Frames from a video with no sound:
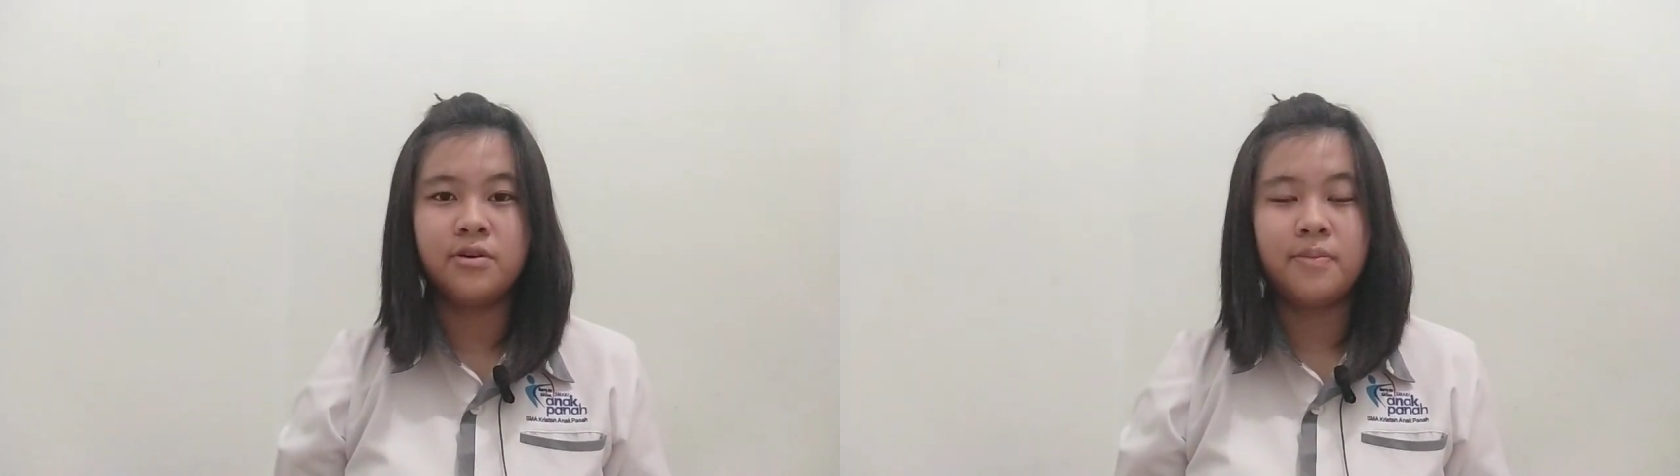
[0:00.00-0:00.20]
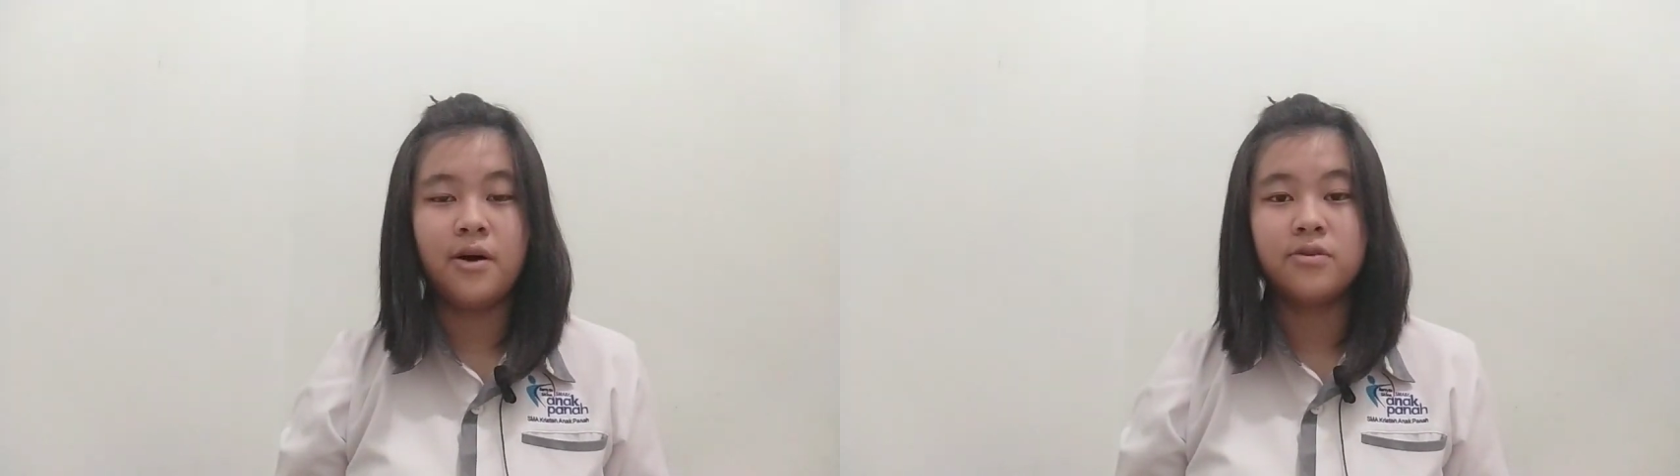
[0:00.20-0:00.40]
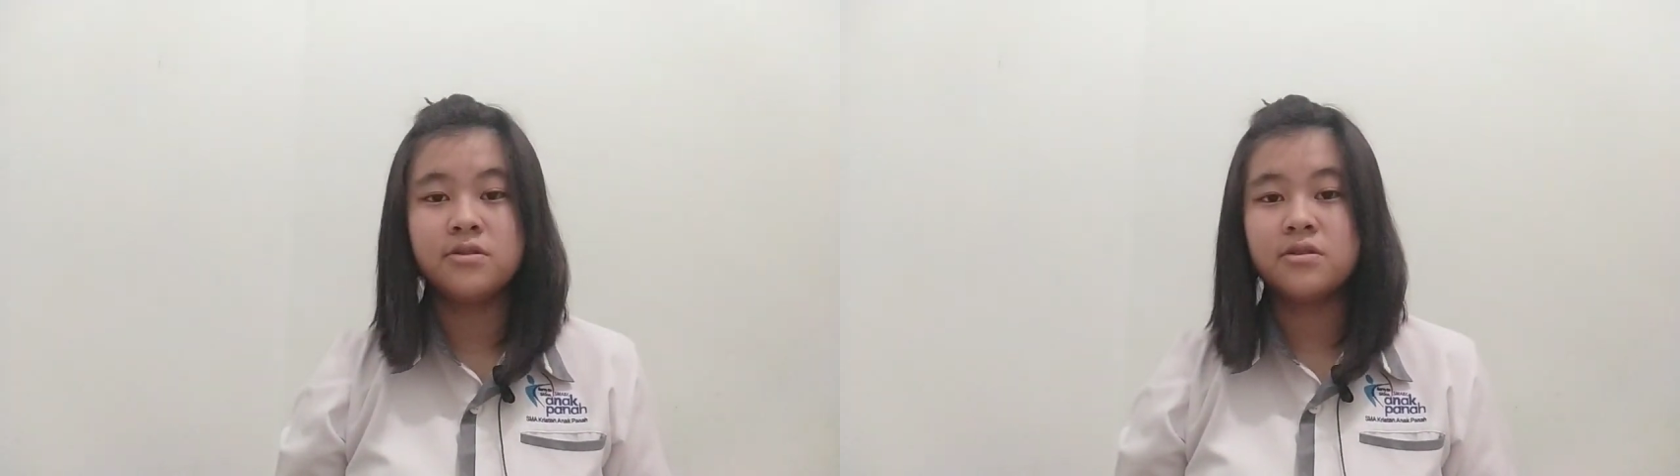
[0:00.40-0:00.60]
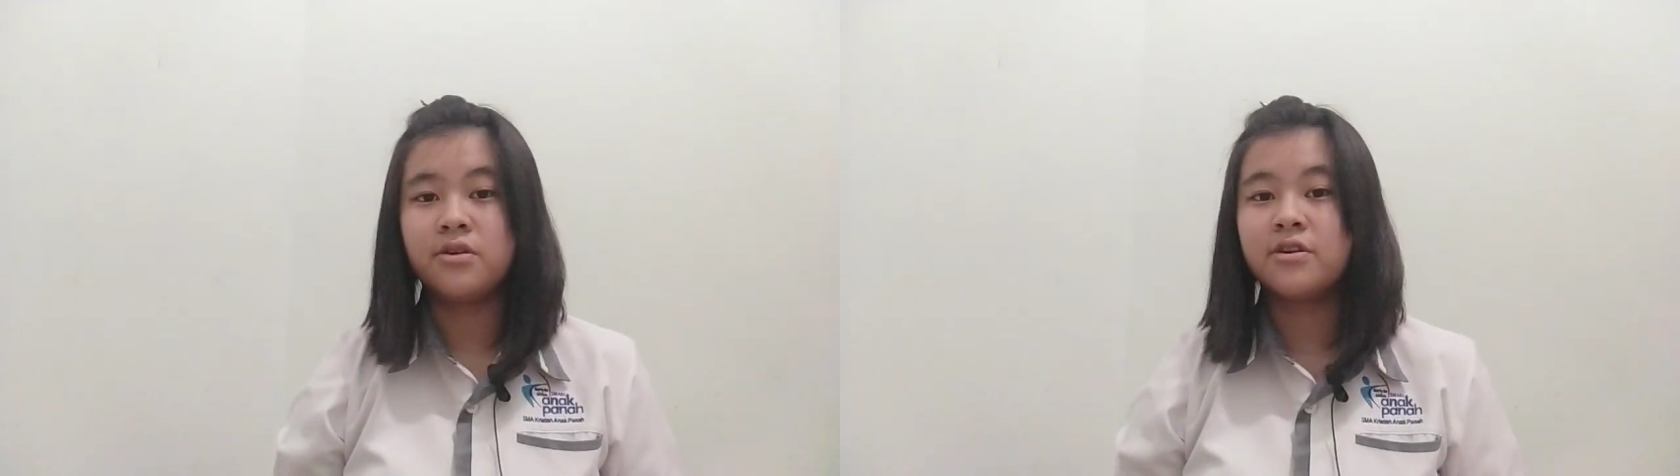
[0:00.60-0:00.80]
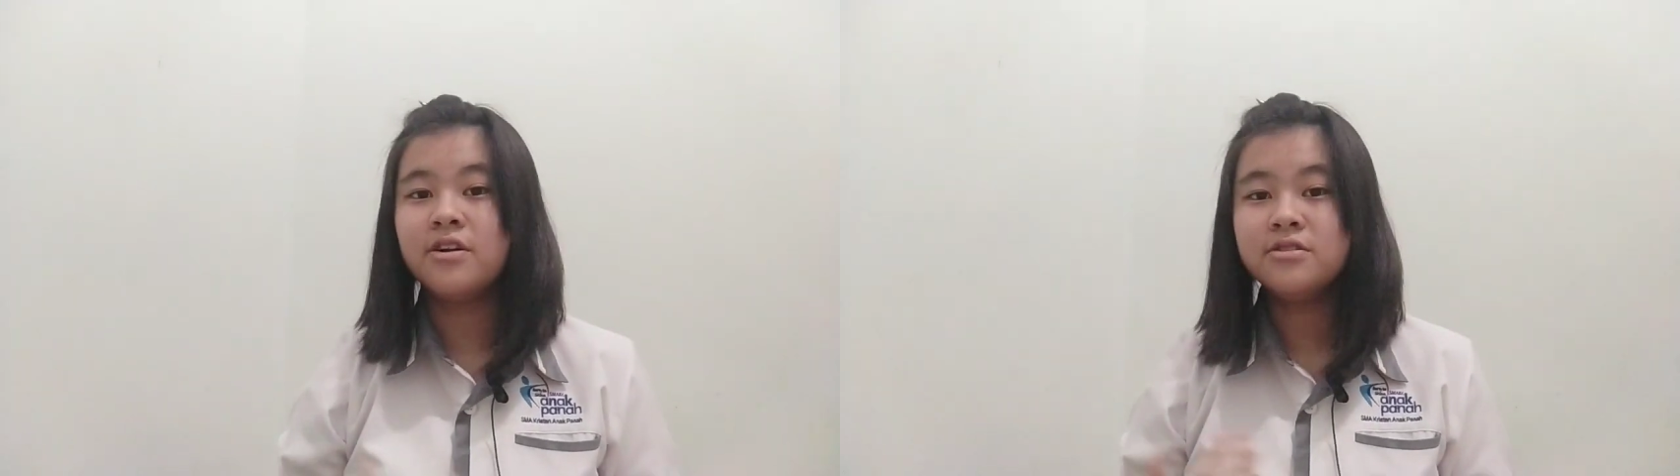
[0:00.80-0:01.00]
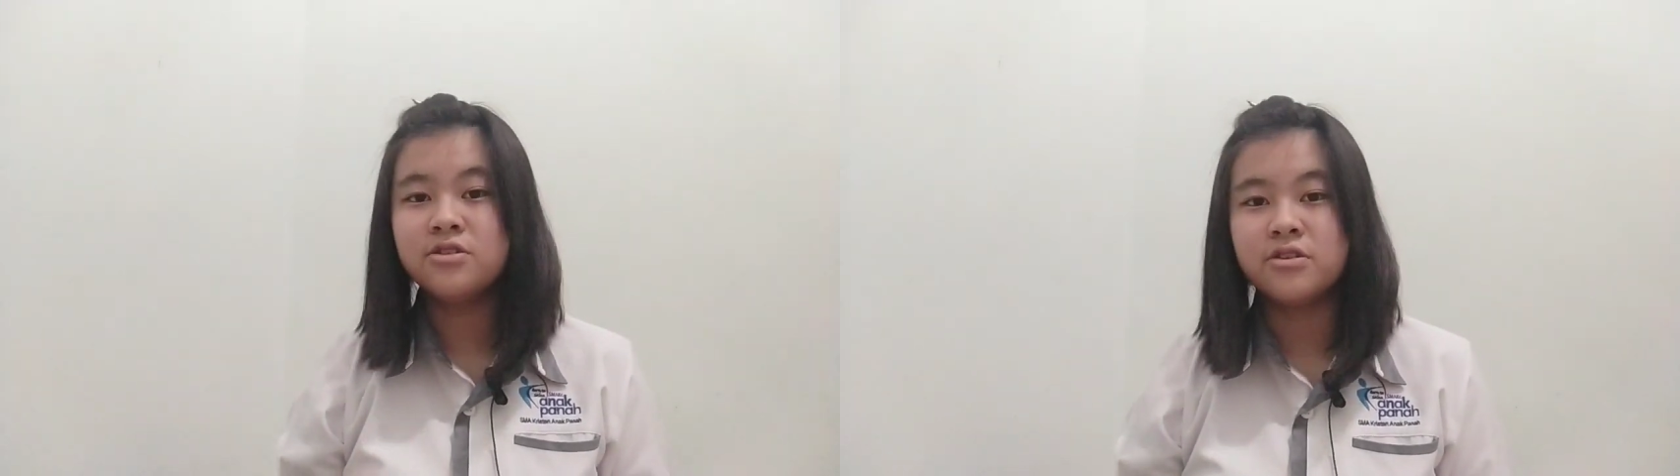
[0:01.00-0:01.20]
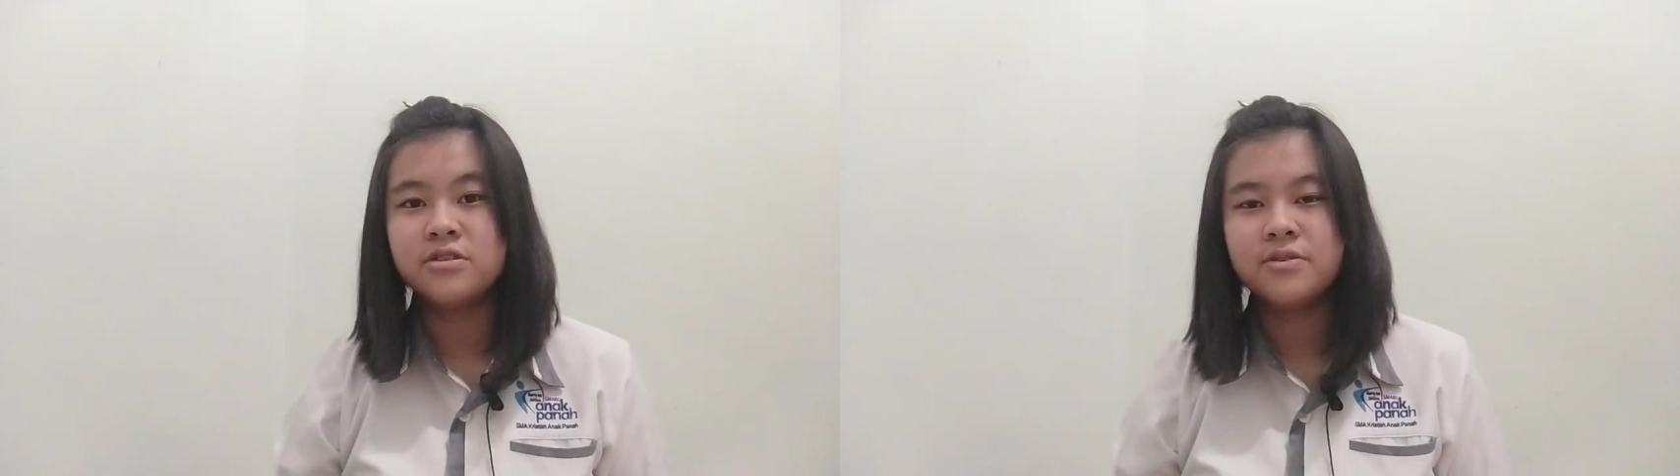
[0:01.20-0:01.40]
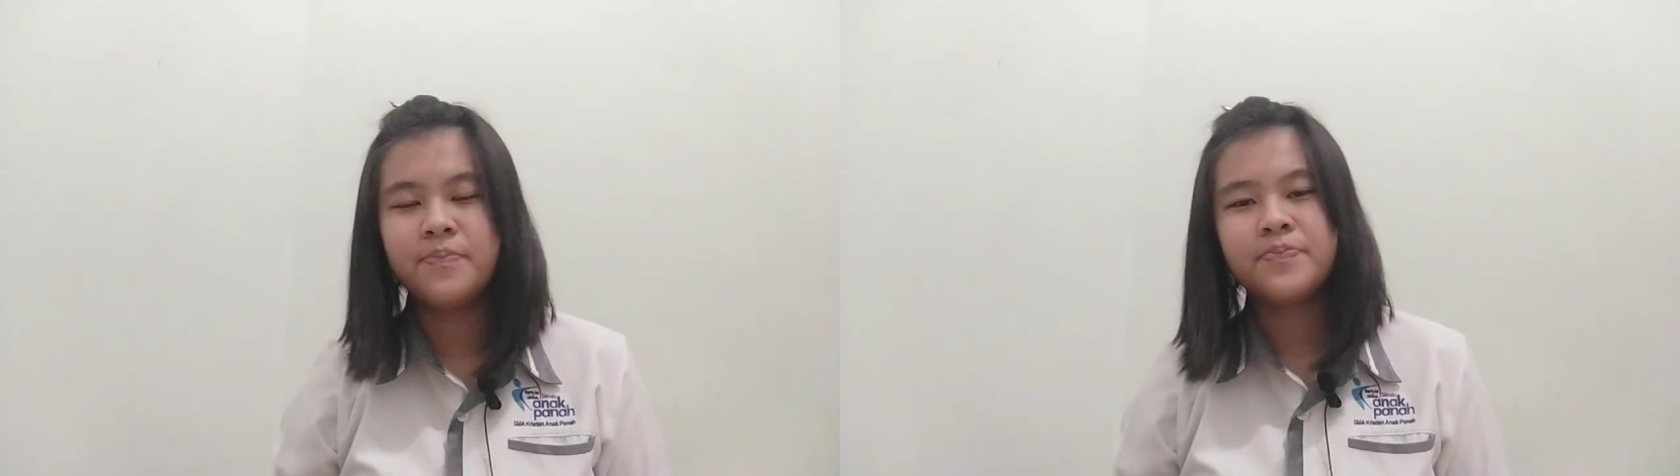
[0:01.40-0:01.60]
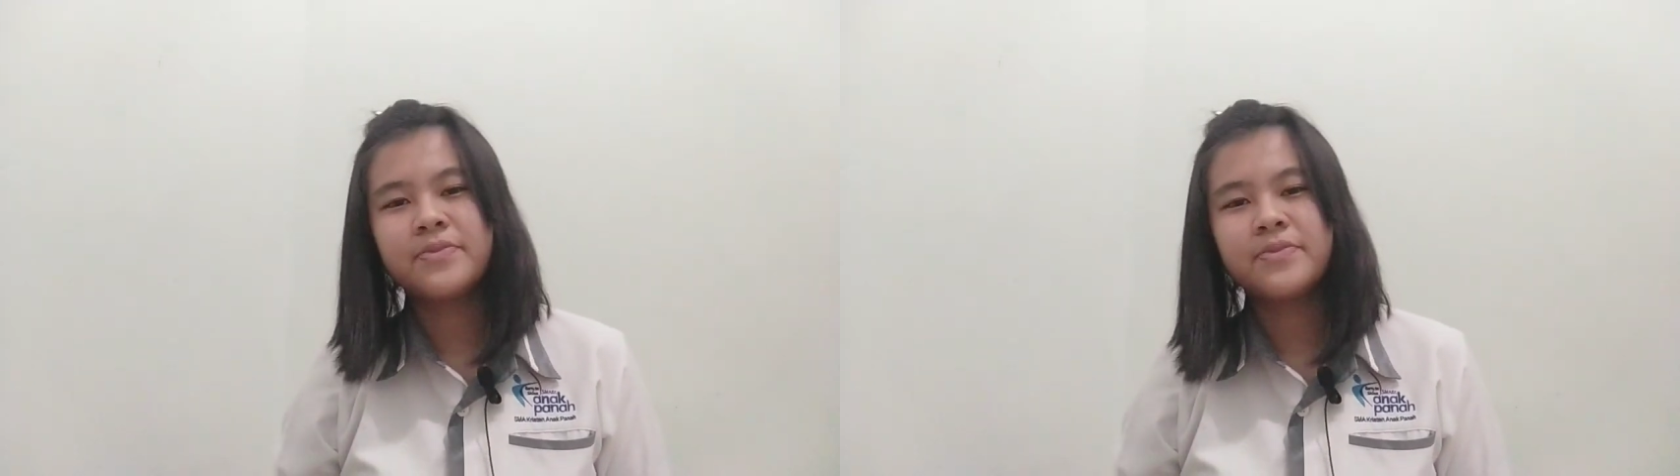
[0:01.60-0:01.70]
about their cultures.